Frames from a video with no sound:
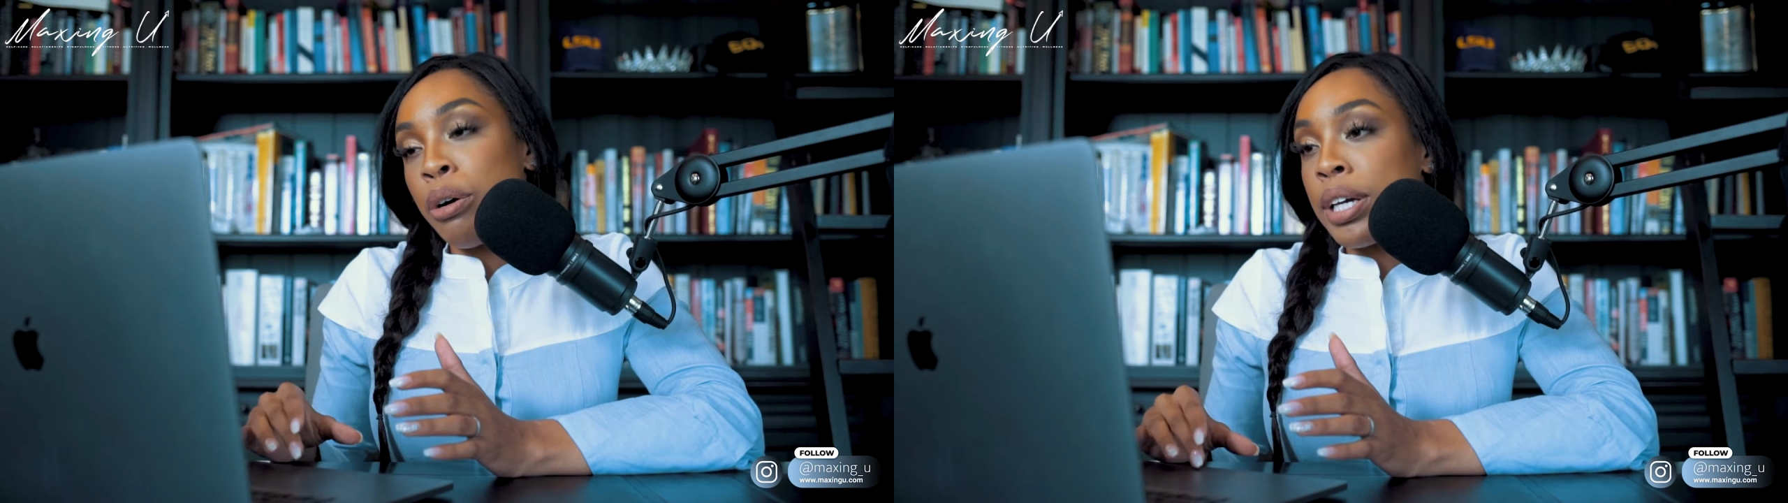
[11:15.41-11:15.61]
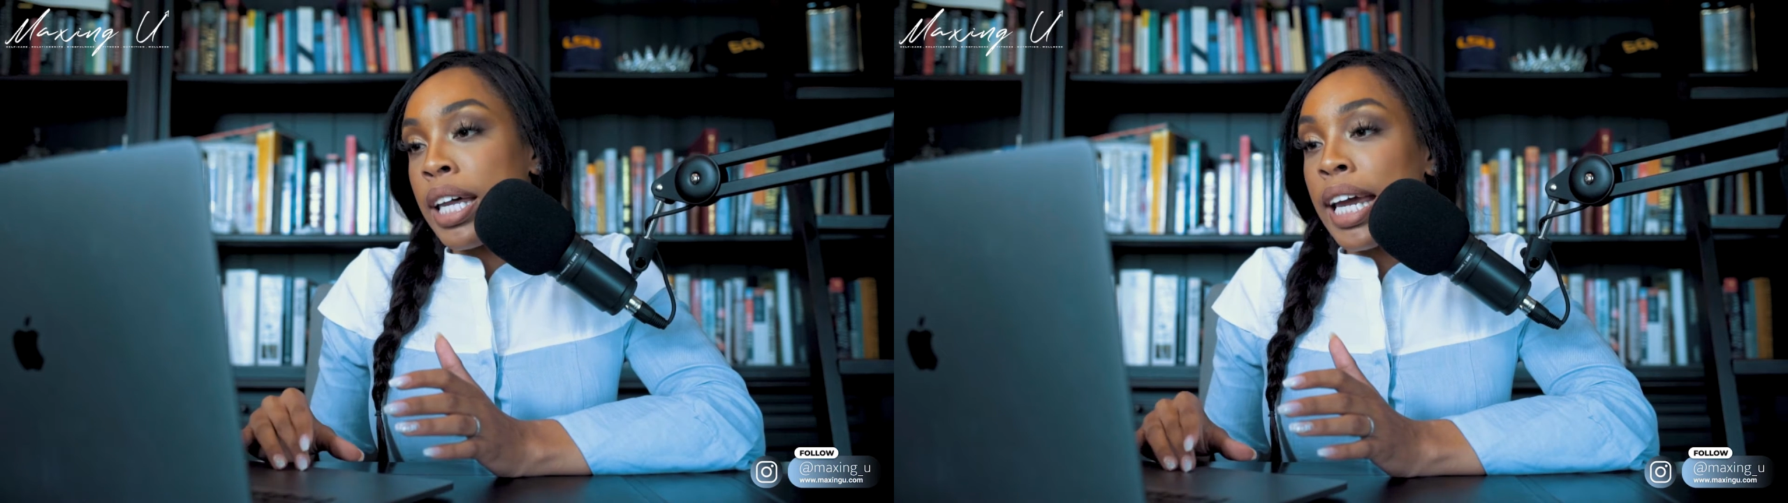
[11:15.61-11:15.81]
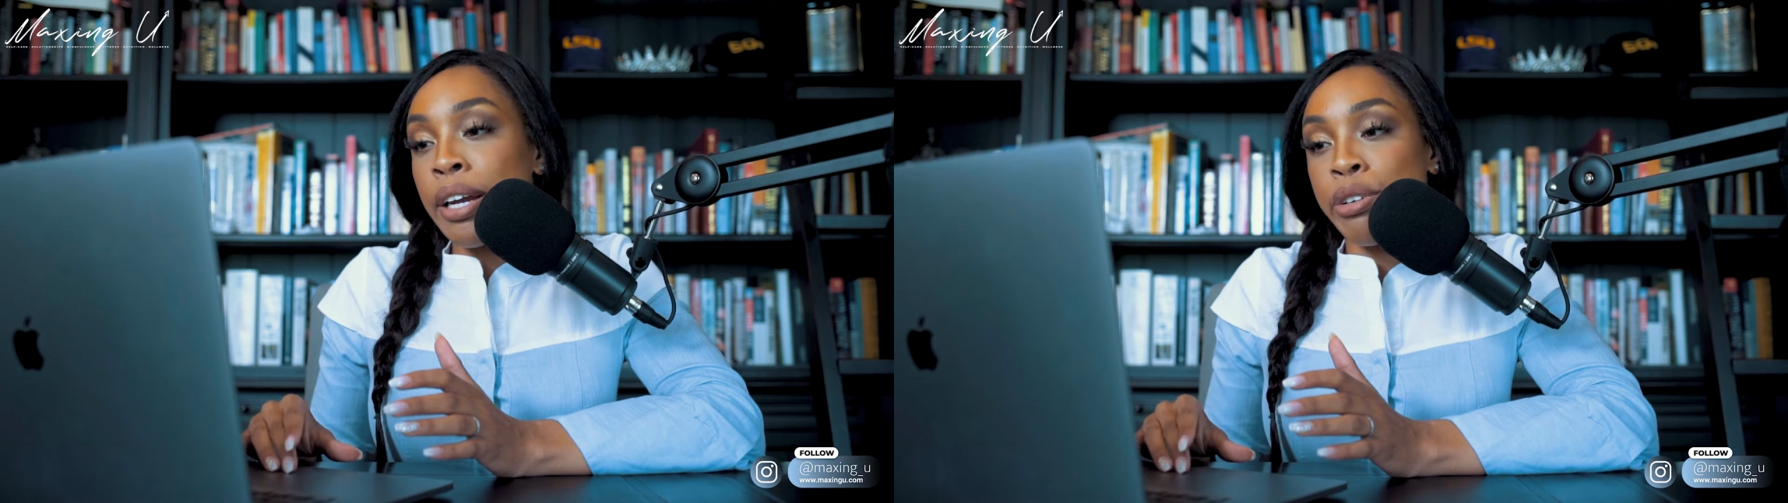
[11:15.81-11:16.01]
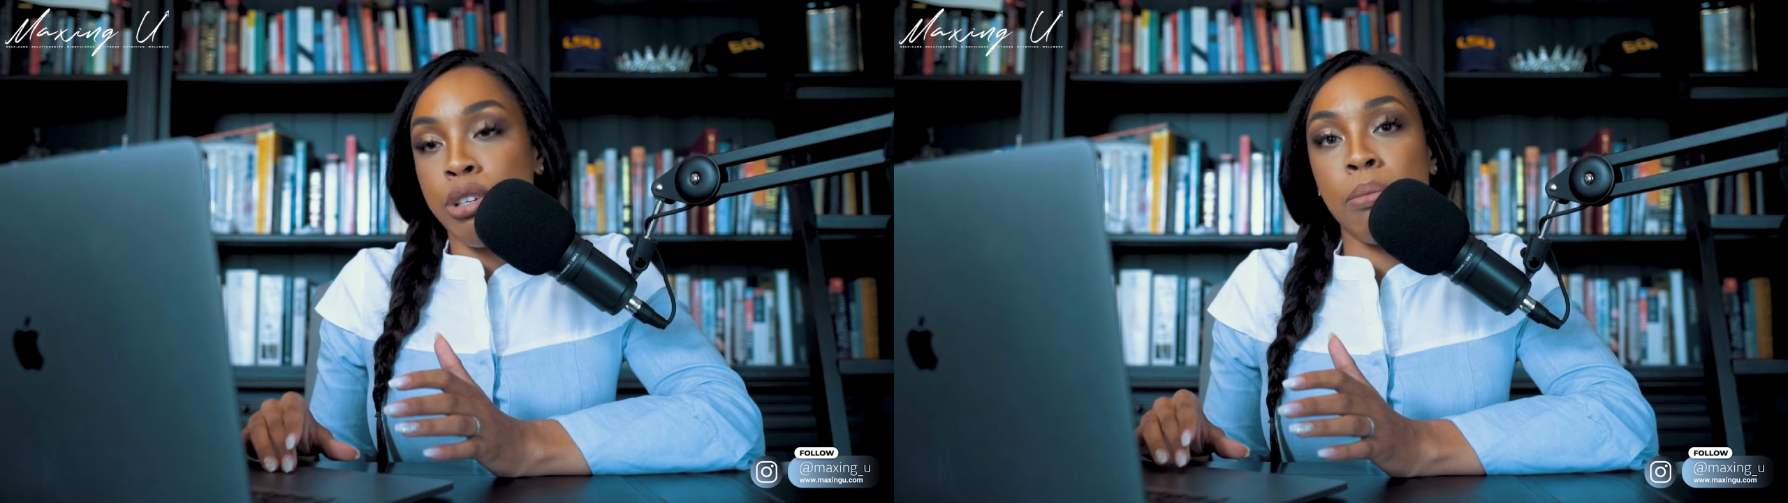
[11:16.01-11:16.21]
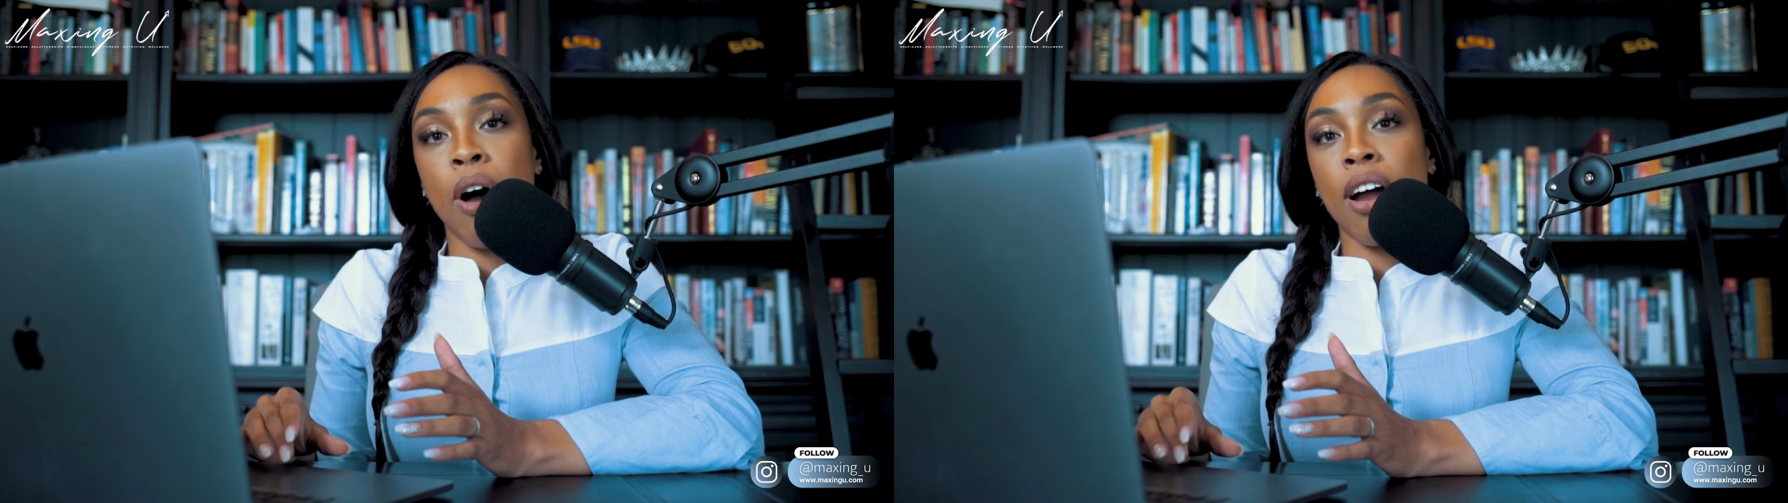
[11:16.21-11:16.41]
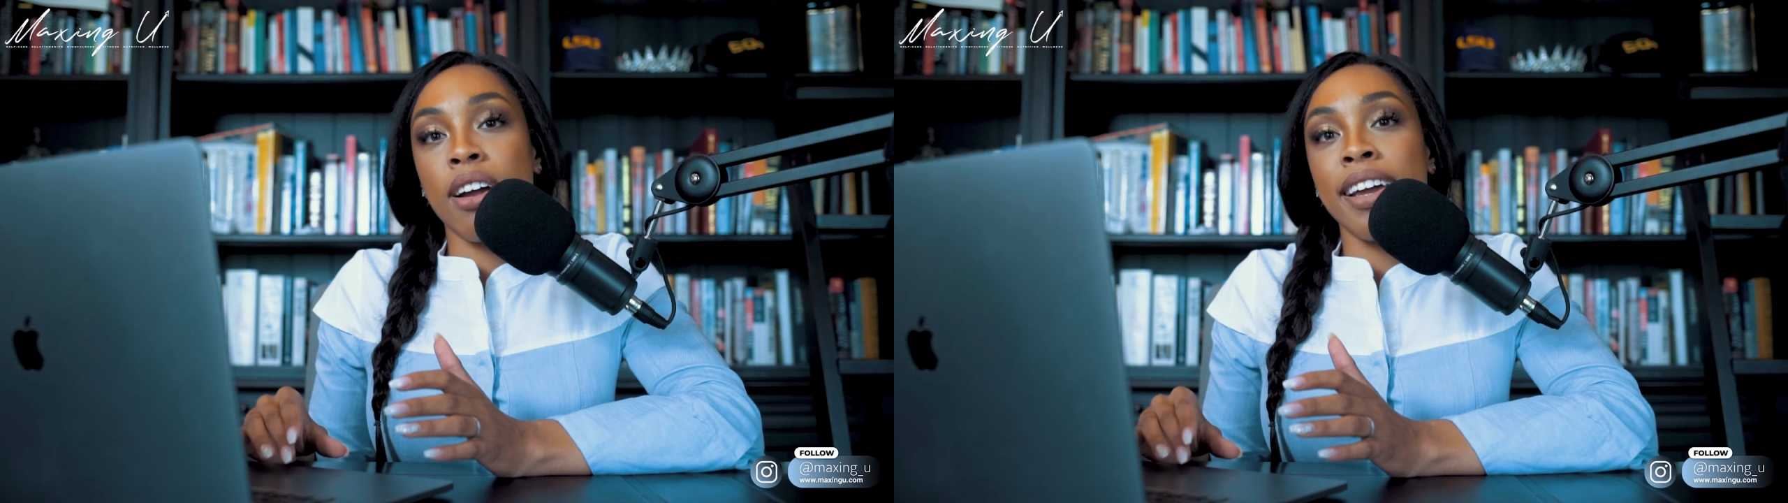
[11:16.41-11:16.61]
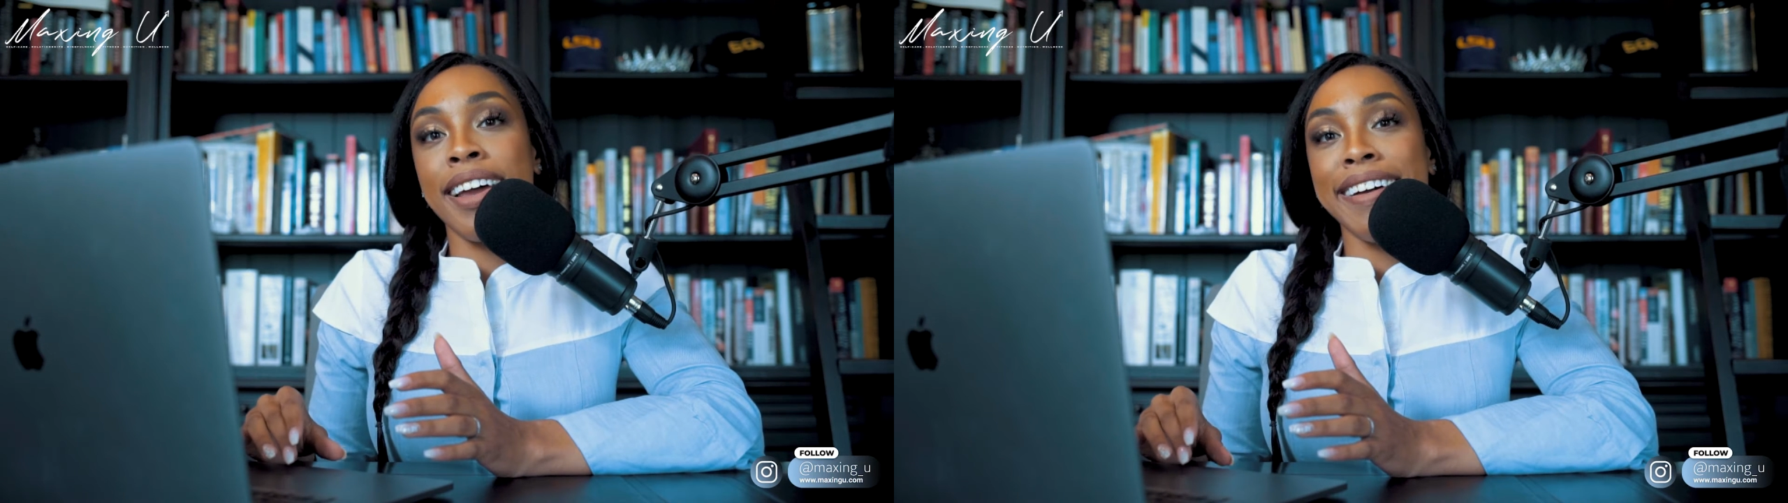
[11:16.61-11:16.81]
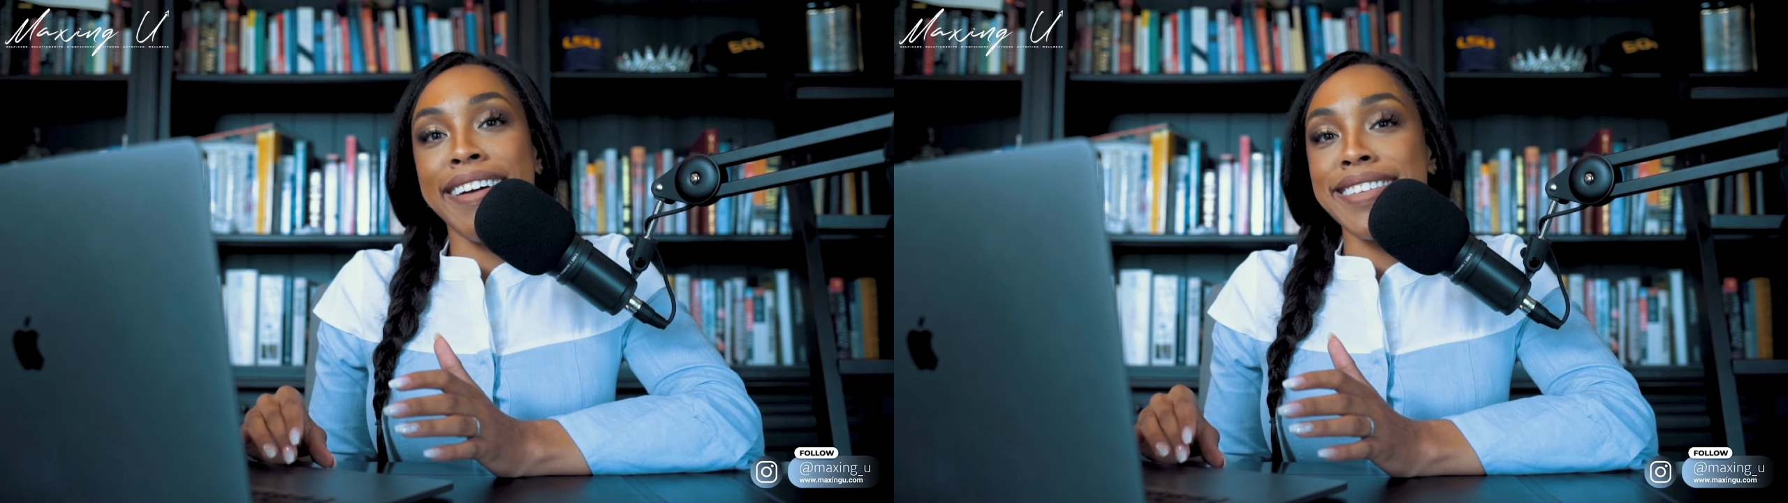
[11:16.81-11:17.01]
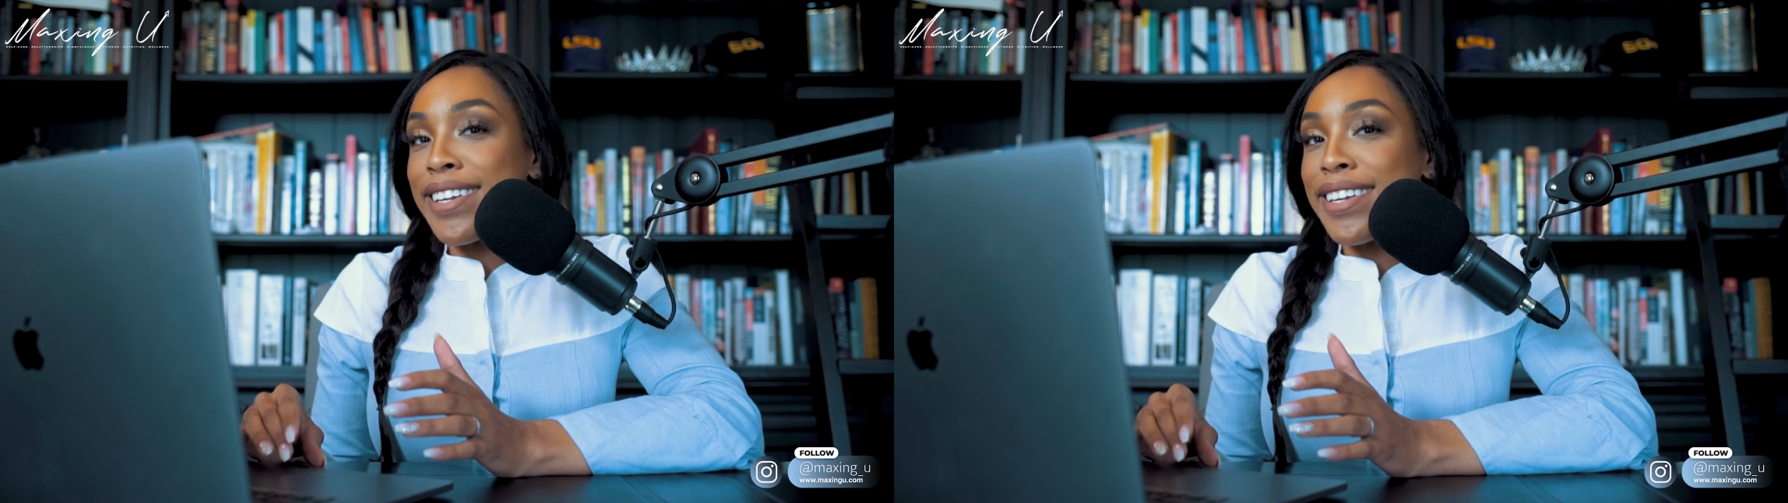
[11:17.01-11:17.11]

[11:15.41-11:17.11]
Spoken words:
get an energy bar, because